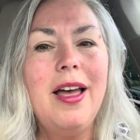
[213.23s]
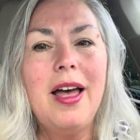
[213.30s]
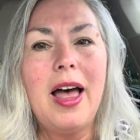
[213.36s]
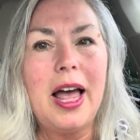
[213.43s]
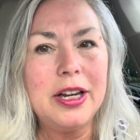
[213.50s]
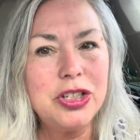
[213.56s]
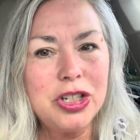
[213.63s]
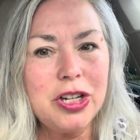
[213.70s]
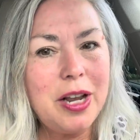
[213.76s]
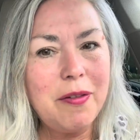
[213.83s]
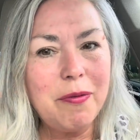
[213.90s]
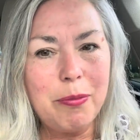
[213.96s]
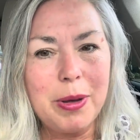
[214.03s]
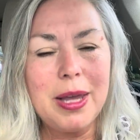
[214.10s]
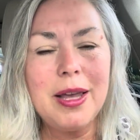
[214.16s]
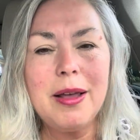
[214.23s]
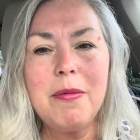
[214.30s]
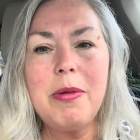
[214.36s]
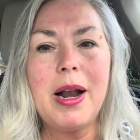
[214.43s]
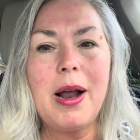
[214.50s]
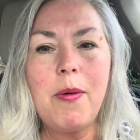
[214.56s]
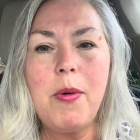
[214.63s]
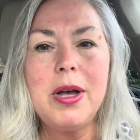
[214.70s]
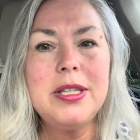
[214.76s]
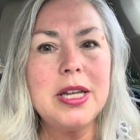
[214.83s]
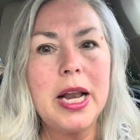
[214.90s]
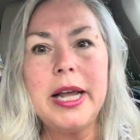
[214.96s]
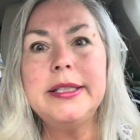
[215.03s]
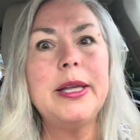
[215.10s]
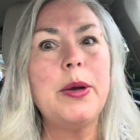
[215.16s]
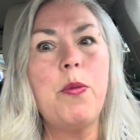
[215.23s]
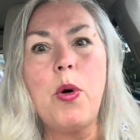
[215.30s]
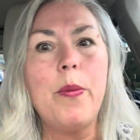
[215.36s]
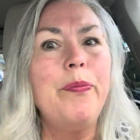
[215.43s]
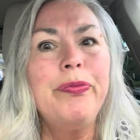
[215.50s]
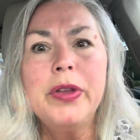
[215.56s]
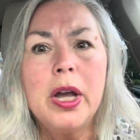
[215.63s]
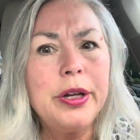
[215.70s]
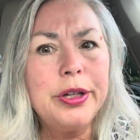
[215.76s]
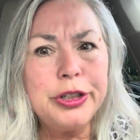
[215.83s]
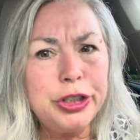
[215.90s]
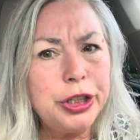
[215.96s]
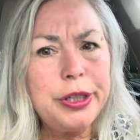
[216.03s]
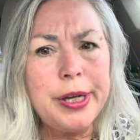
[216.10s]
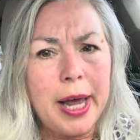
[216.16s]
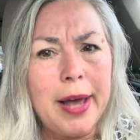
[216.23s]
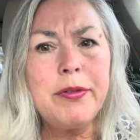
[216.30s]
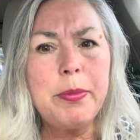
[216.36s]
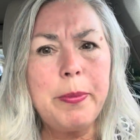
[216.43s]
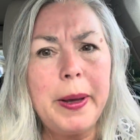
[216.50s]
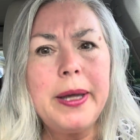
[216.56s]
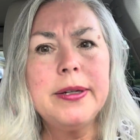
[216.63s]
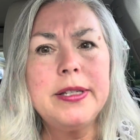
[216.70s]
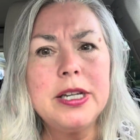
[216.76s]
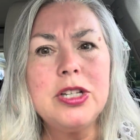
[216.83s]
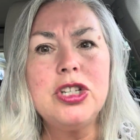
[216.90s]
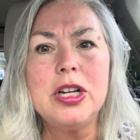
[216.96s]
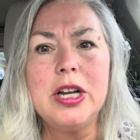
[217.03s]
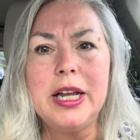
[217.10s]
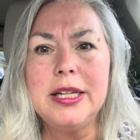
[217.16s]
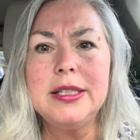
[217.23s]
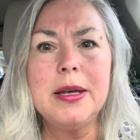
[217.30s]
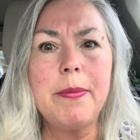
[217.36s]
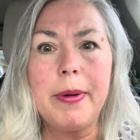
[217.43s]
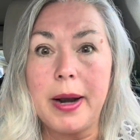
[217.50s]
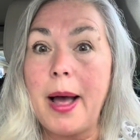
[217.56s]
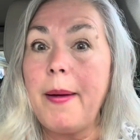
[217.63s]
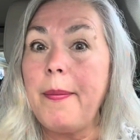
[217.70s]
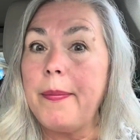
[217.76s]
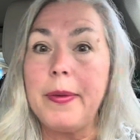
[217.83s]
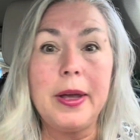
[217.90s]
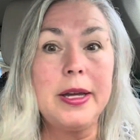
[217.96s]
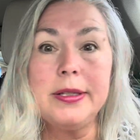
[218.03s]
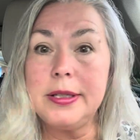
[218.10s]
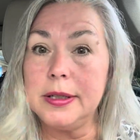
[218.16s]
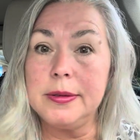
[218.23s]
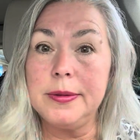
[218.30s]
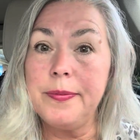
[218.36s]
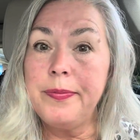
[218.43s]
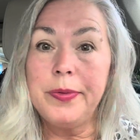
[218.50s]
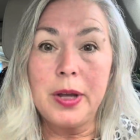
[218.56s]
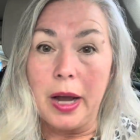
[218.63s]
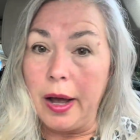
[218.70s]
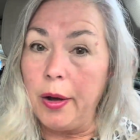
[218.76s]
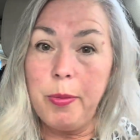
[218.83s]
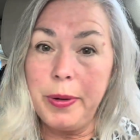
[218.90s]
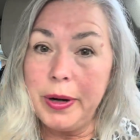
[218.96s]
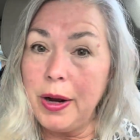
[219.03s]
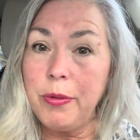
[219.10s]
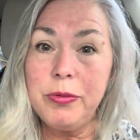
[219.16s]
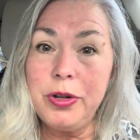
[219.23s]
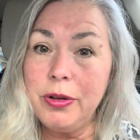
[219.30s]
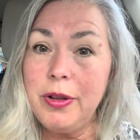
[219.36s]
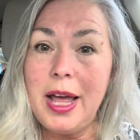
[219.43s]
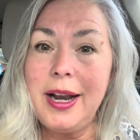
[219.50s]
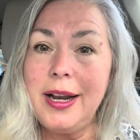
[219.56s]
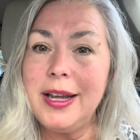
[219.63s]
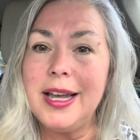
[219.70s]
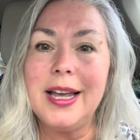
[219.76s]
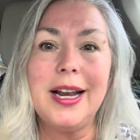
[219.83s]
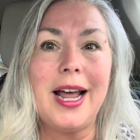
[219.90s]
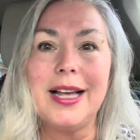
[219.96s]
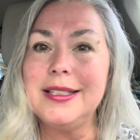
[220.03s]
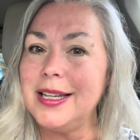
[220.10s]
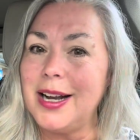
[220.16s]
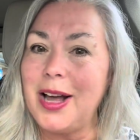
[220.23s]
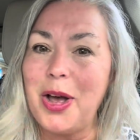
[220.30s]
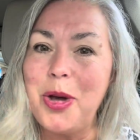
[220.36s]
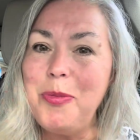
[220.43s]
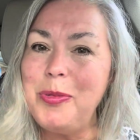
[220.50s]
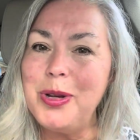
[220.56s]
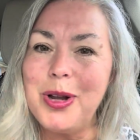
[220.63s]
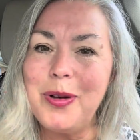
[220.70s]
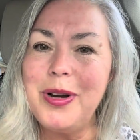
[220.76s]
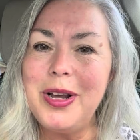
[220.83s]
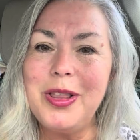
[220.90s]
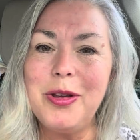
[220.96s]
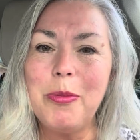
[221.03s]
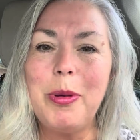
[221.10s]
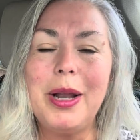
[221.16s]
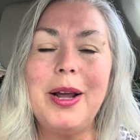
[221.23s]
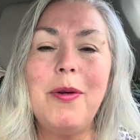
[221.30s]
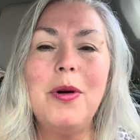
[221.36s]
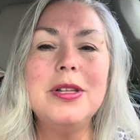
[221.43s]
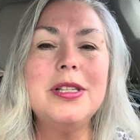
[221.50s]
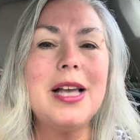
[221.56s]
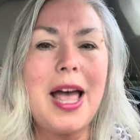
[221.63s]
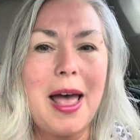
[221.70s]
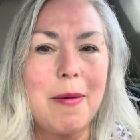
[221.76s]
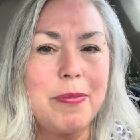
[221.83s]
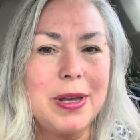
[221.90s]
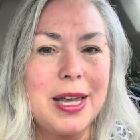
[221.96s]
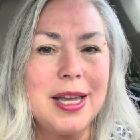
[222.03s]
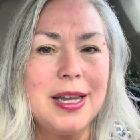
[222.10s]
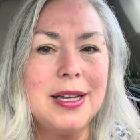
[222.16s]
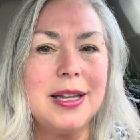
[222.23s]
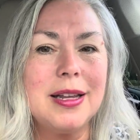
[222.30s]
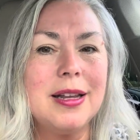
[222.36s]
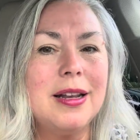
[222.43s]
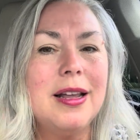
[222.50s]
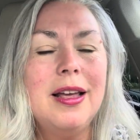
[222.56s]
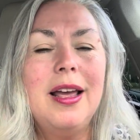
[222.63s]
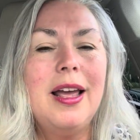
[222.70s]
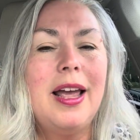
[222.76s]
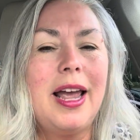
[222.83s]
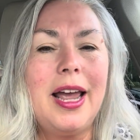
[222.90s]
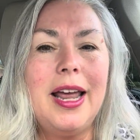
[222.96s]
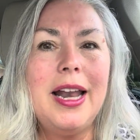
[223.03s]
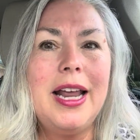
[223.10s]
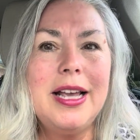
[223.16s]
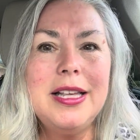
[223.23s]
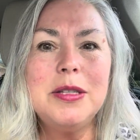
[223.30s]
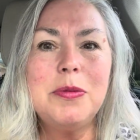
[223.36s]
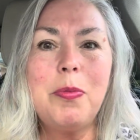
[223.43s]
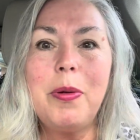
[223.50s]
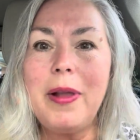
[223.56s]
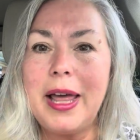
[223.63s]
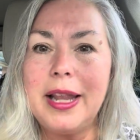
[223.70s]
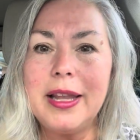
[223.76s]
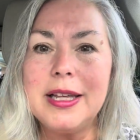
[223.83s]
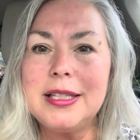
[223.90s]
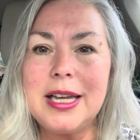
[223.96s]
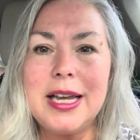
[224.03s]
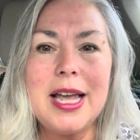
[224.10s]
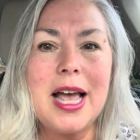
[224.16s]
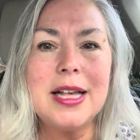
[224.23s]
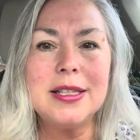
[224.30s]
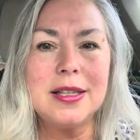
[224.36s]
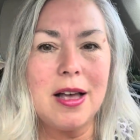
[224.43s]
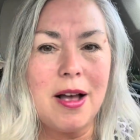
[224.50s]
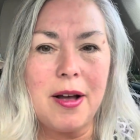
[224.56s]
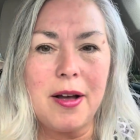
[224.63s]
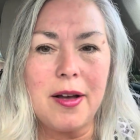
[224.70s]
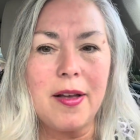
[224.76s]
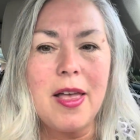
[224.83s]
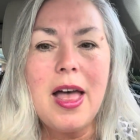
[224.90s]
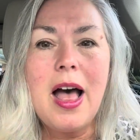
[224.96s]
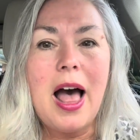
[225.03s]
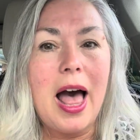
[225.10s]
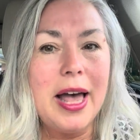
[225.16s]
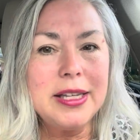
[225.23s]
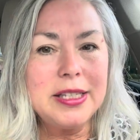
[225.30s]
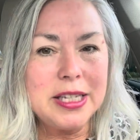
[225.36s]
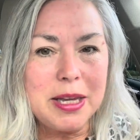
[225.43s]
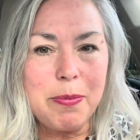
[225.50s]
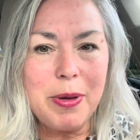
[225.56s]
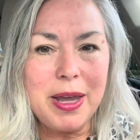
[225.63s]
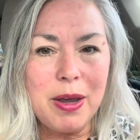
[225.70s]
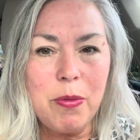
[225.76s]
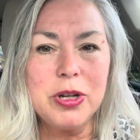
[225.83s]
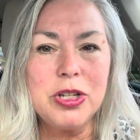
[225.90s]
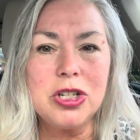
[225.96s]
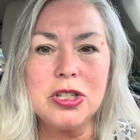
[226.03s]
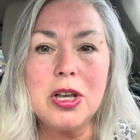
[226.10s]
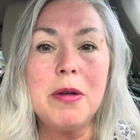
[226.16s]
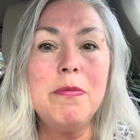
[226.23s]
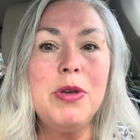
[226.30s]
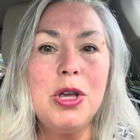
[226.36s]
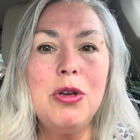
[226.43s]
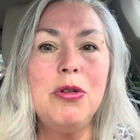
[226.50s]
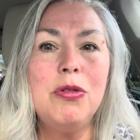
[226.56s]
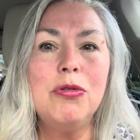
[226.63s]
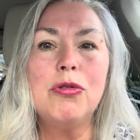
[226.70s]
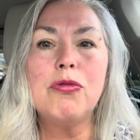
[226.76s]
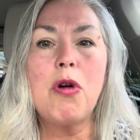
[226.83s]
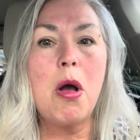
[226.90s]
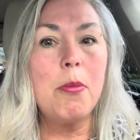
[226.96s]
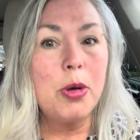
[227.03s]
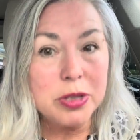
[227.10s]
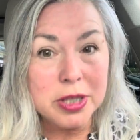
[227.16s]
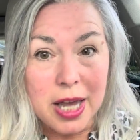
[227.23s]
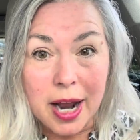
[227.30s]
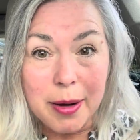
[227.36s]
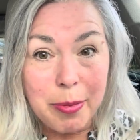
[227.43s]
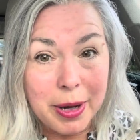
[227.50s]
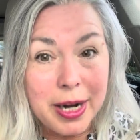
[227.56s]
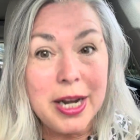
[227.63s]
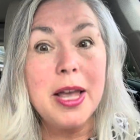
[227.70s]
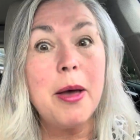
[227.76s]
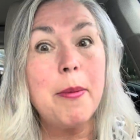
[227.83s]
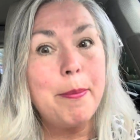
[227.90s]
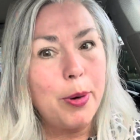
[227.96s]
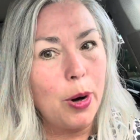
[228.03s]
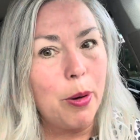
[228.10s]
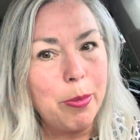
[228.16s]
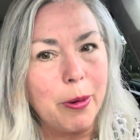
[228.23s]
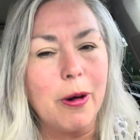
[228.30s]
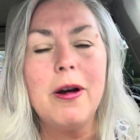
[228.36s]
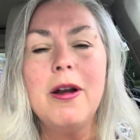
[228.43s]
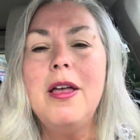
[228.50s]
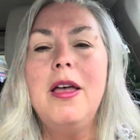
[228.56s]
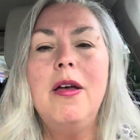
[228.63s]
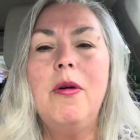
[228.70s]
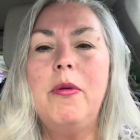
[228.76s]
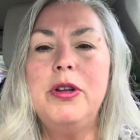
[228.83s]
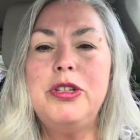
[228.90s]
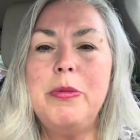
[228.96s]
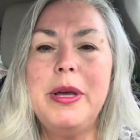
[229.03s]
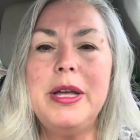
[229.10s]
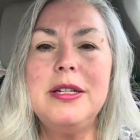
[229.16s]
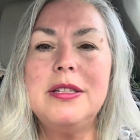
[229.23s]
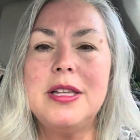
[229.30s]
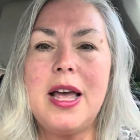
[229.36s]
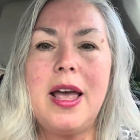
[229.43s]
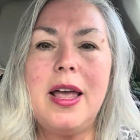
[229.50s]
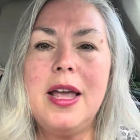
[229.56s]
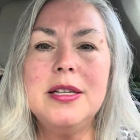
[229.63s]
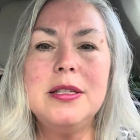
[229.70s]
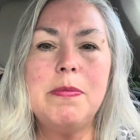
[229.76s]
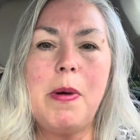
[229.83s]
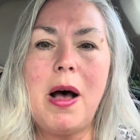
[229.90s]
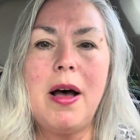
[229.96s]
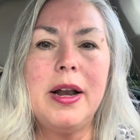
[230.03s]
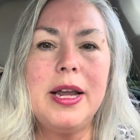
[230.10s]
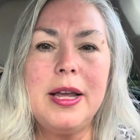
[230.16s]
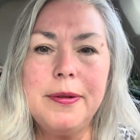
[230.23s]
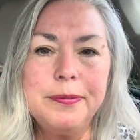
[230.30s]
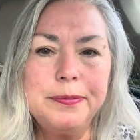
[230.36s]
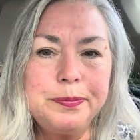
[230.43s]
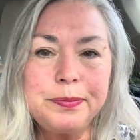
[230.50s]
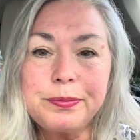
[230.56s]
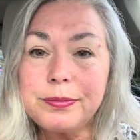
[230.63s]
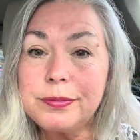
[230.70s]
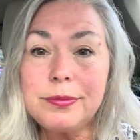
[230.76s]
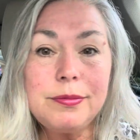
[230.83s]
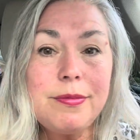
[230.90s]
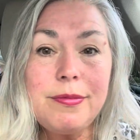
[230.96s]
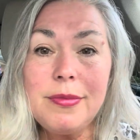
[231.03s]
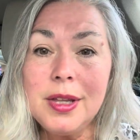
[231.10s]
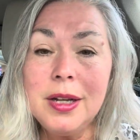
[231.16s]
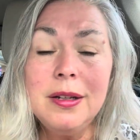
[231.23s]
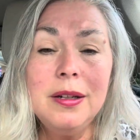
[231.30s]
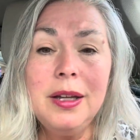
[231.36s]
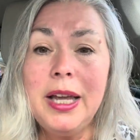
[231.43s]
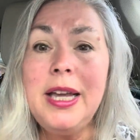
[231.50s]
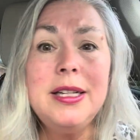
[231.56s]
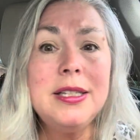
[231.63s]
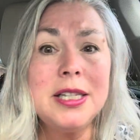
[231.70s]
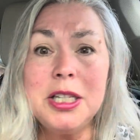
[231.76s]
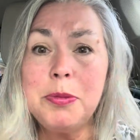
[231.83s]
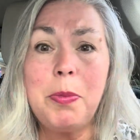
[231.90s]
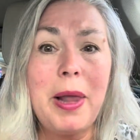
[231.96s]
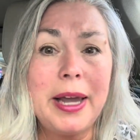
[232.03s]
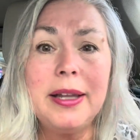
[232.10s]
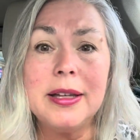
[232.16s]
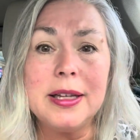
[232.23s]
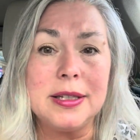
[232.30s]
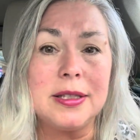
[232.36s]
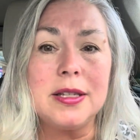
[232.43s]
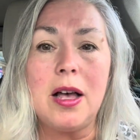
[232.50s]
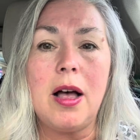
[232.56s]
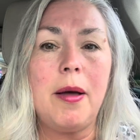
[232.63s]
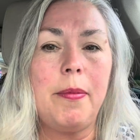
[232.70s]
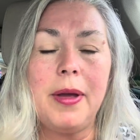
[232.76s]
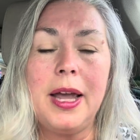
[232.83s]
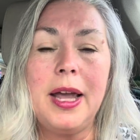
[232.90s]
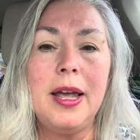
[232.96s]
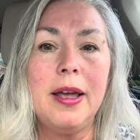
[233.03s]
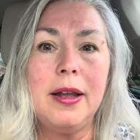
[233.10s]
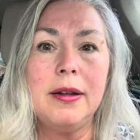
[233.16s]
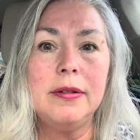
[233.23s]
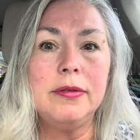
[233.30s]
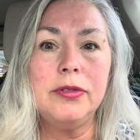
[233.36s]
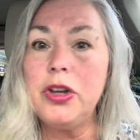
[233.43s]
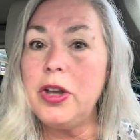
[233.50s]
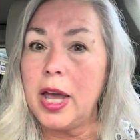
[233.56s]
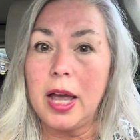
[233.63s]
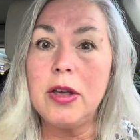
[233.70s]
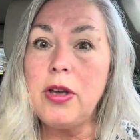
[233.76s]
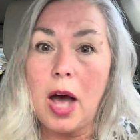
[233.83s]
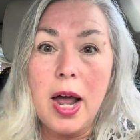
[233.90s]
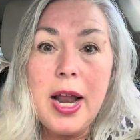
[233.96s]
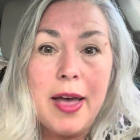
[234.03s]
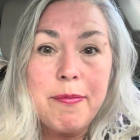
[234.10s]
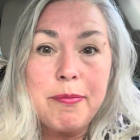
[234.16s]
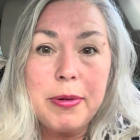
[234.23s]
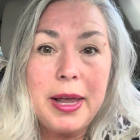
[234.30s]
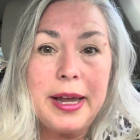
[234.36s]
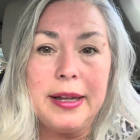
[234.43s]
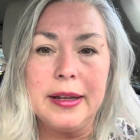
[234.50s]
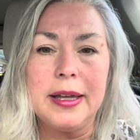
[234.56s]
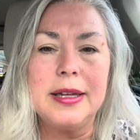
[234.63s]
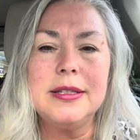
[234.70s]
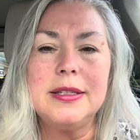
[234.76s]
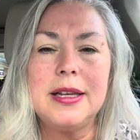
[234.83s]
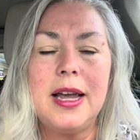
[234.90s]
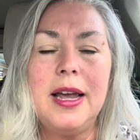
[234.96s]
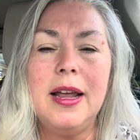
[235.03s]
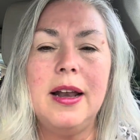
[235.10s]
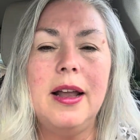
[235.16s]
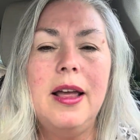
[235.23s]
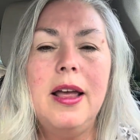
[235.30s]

I should have been, but I wasn't. He said, well, you shouldn't have to pay attention. He said, he says, I hope I don't do that again. I said, I hope you don't either. But it was a happy ending. And his platelets, he has ITP, which is immune thrombocytopenia purpura, which means that his body eats his platelets up, and you gotta have platelets. And